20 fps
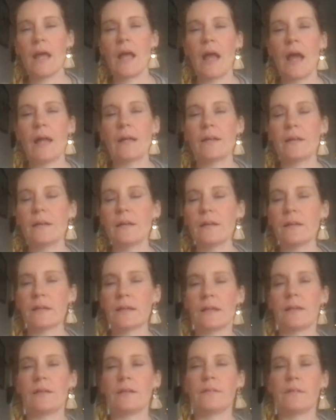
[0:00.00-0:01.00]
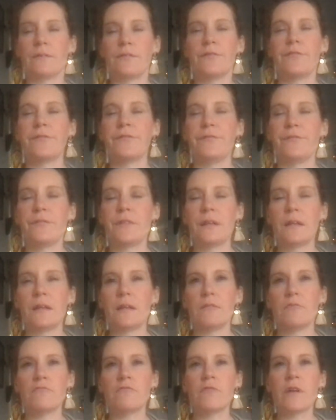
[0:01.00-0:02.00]
and
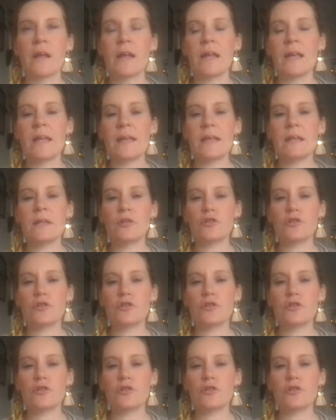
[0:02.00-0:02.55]
really